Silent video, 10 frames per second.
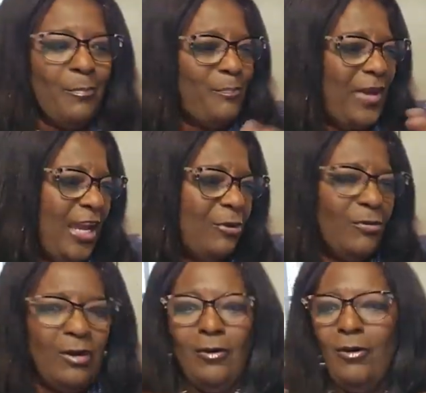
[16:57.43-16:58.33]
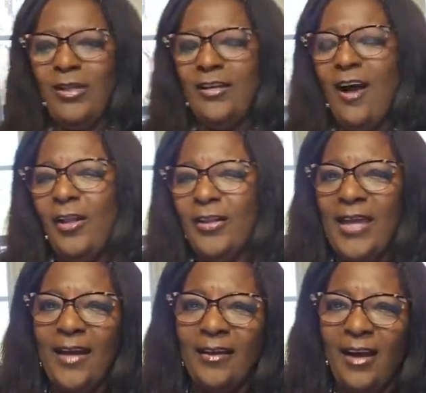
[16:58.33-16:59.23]
payroll, and all of
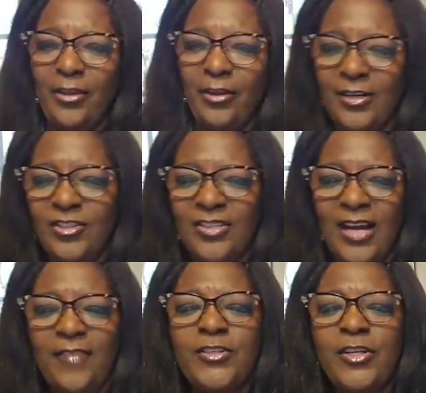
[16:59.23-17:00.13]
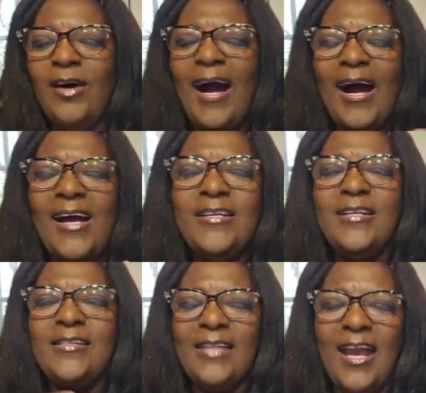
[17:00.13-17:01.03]
that other good stuff. So
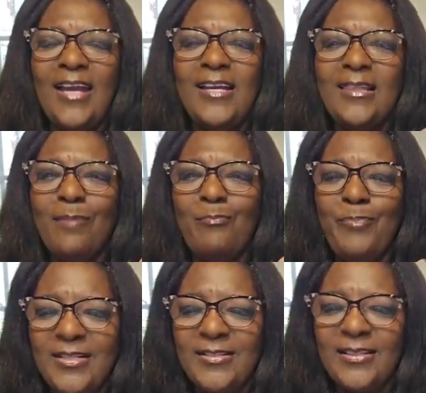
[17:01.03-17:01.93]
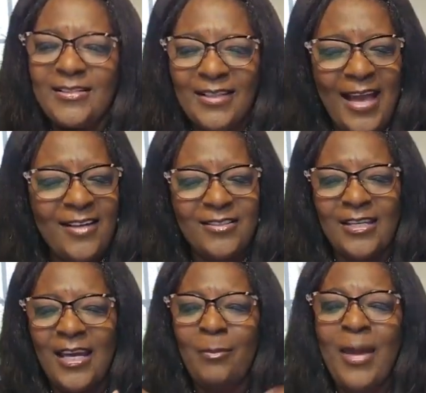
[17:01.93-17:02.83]
understanding the business
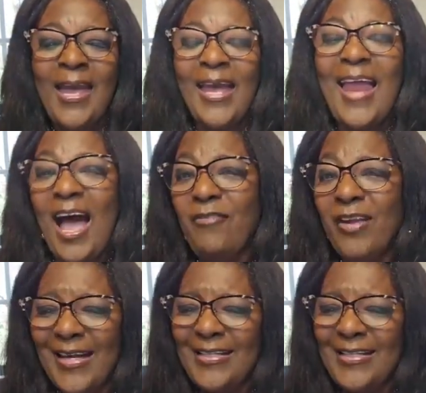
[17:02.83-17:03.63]
landscape and having a